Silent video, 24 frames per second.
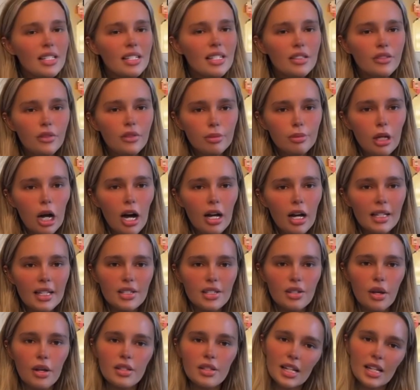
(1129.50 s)
I've got a silver
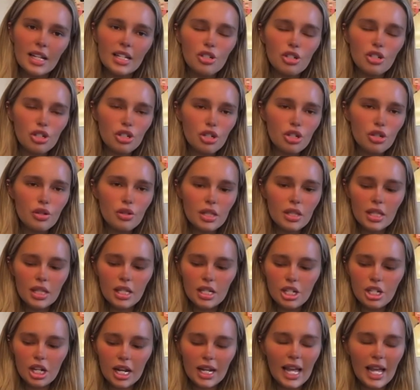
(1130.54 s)
bralette, so I was thinking just using
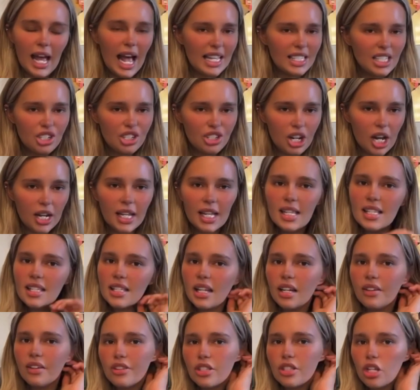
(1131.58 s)
the jacket as a jacket
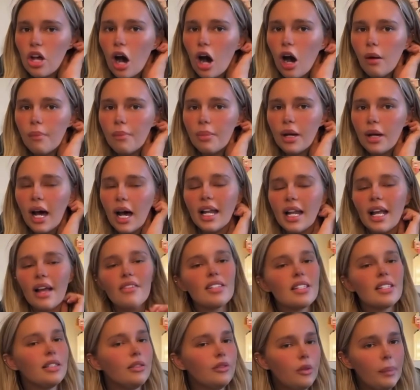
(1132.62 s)
instead of a top. And I
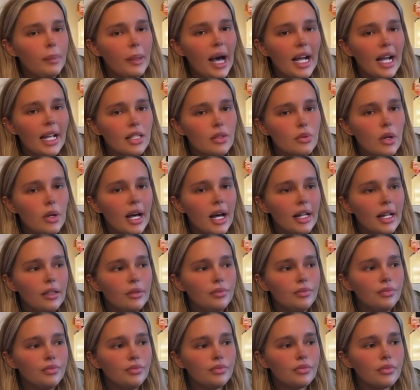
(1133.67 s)
have a silver bag as
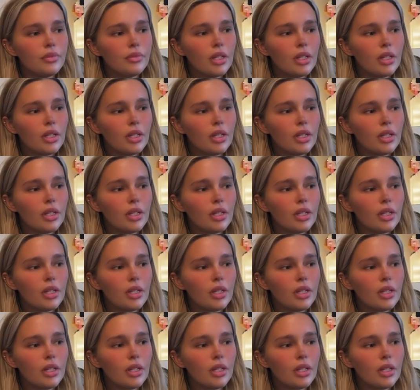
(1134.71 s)
well.